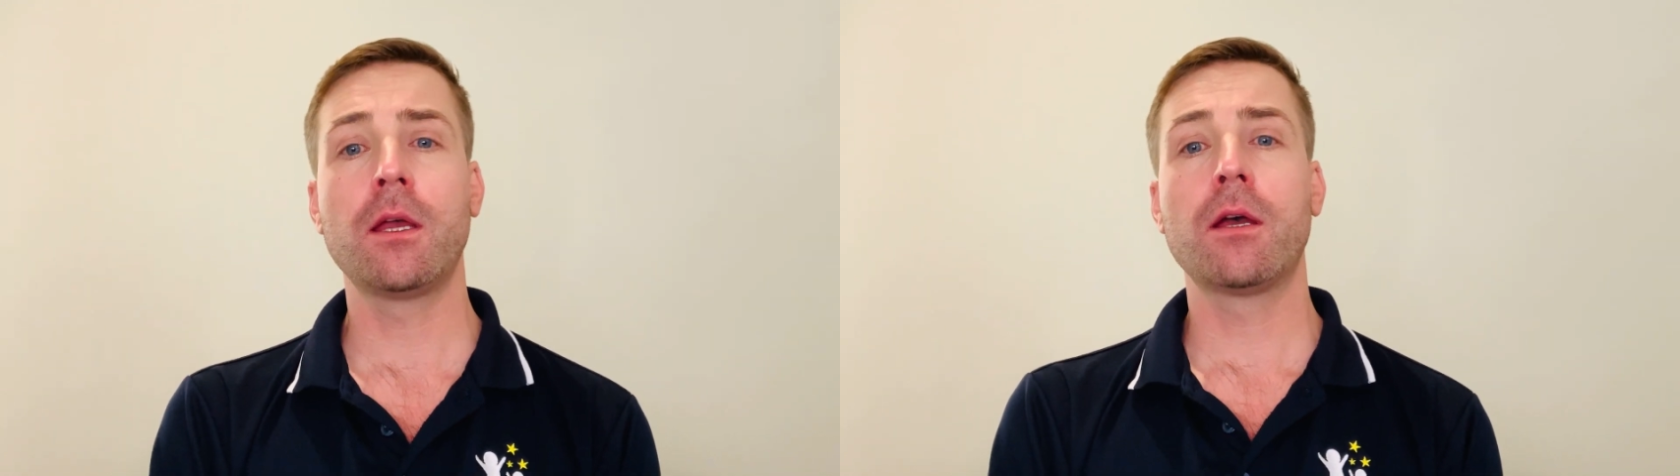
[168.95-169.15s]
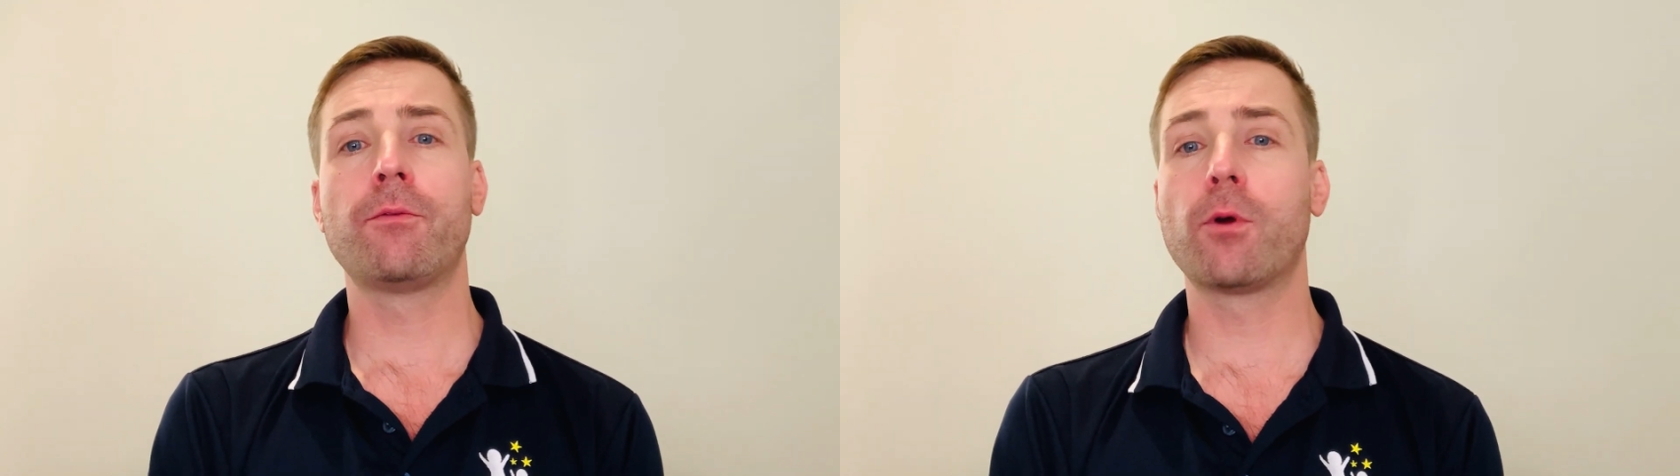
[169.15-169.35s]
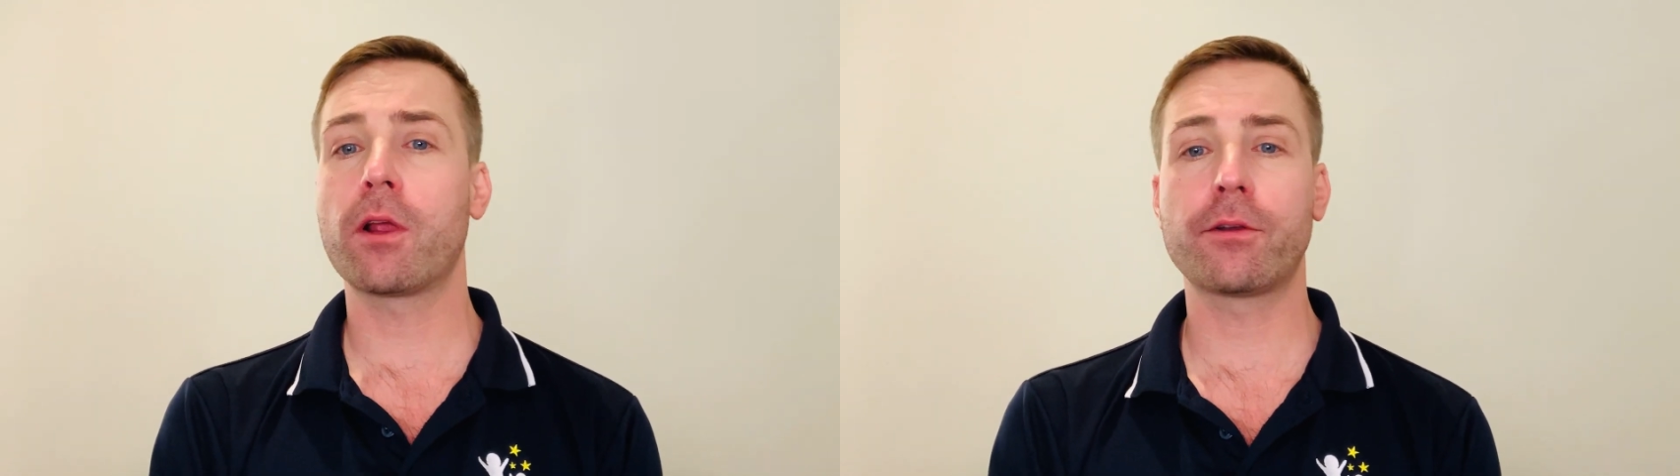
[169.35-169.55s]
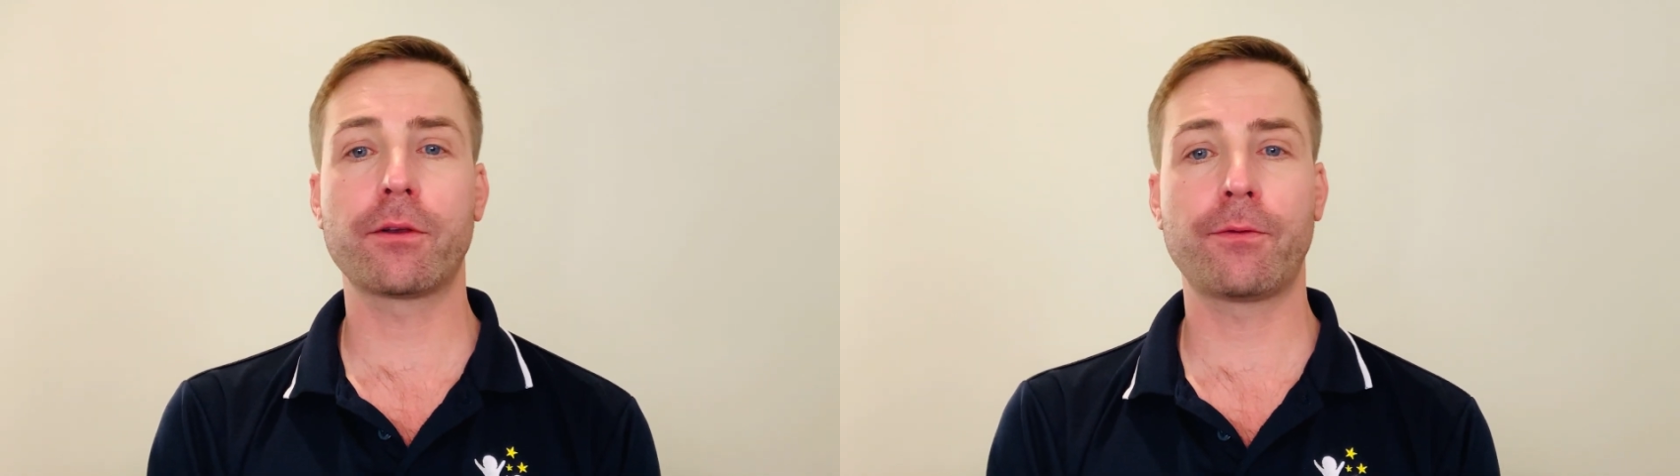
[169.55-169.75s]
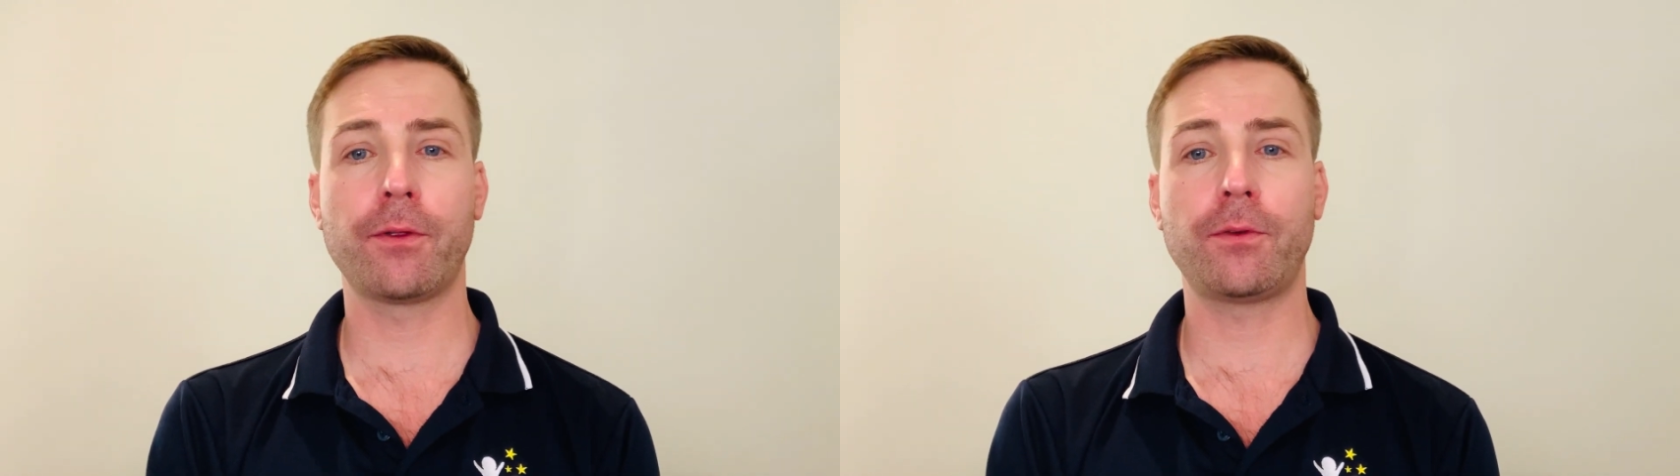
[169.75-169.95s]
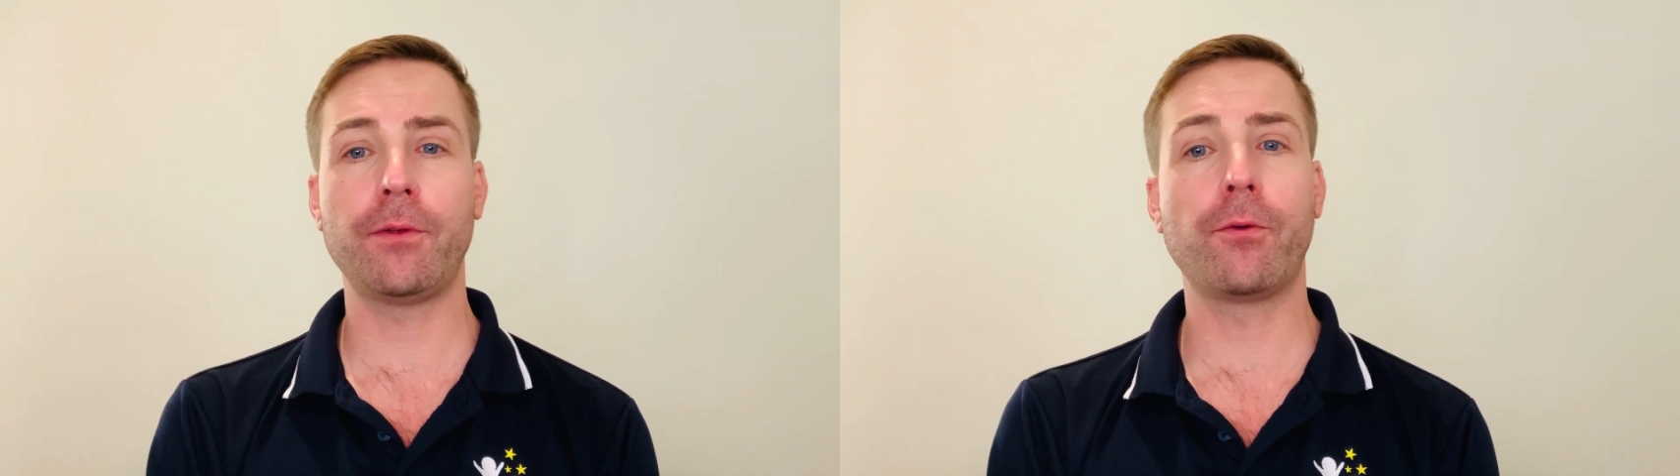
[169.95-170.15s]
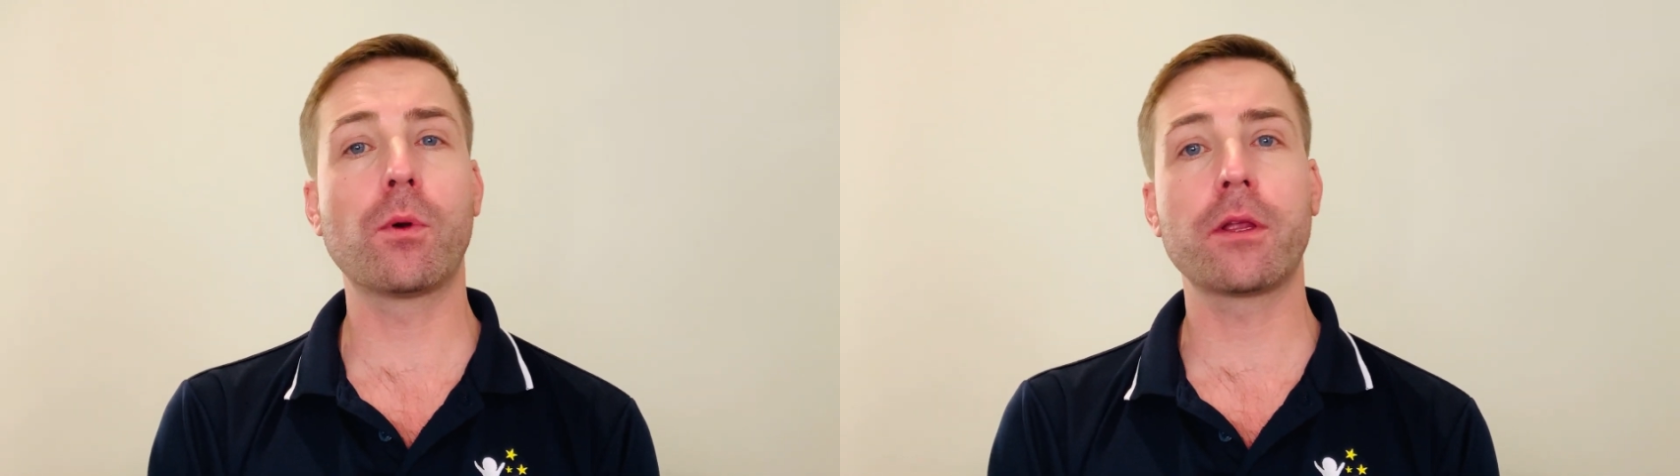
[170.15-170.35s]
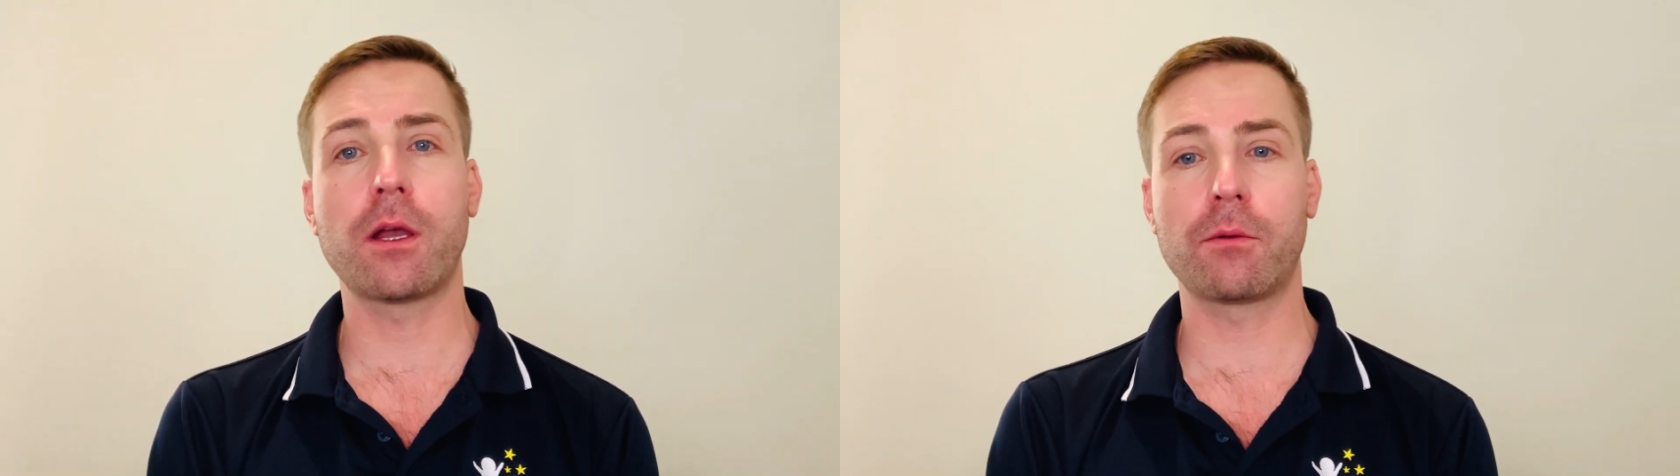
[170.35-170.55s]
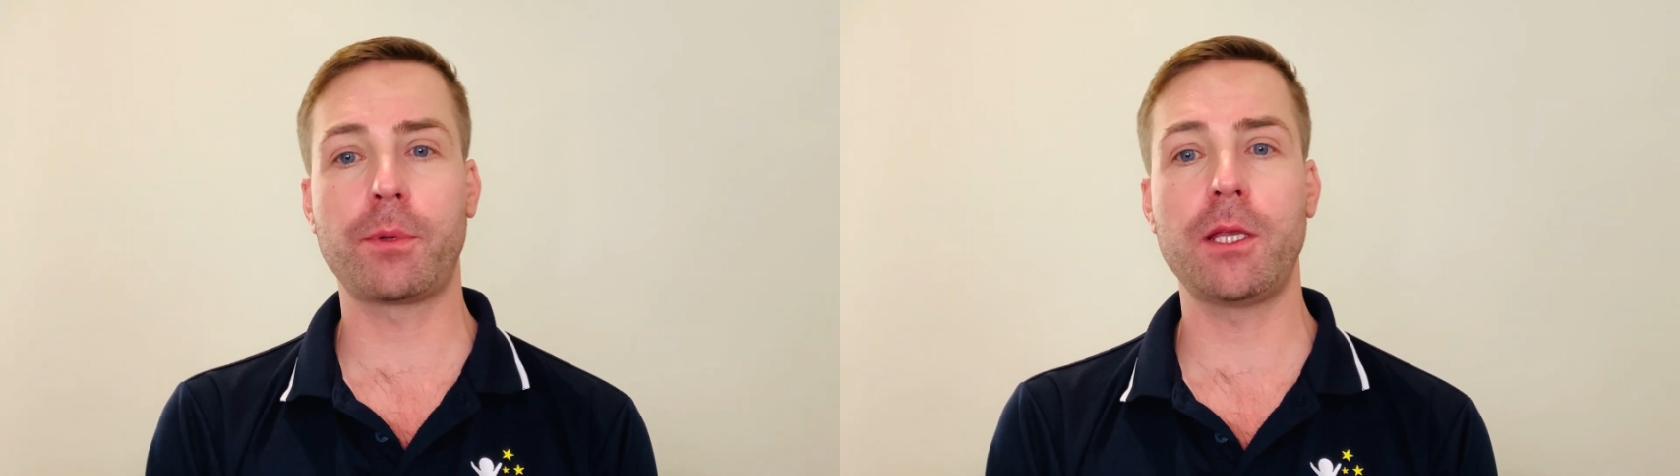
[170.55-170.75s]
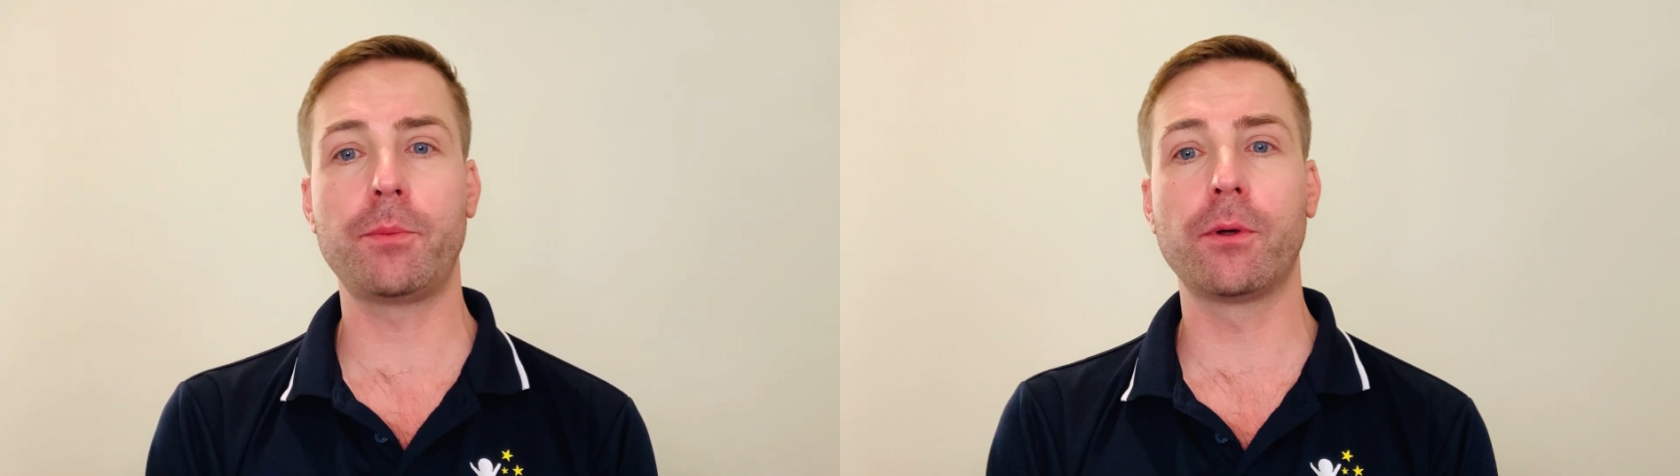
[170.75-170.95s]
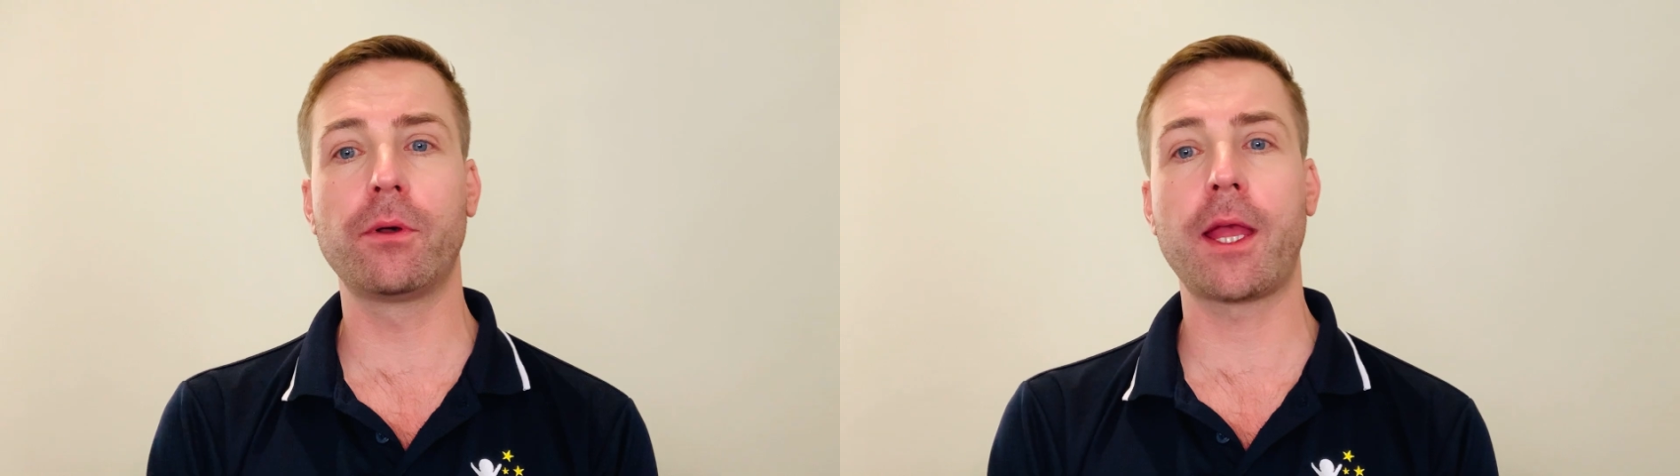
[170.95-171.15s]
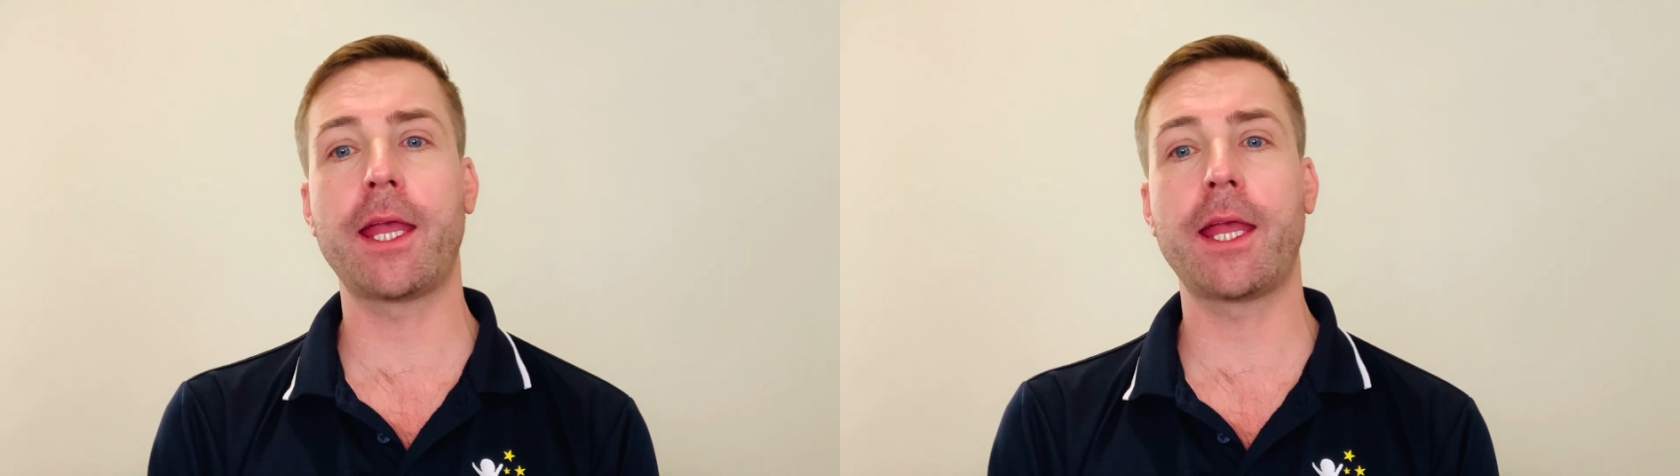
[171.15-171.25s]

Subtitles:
454 young people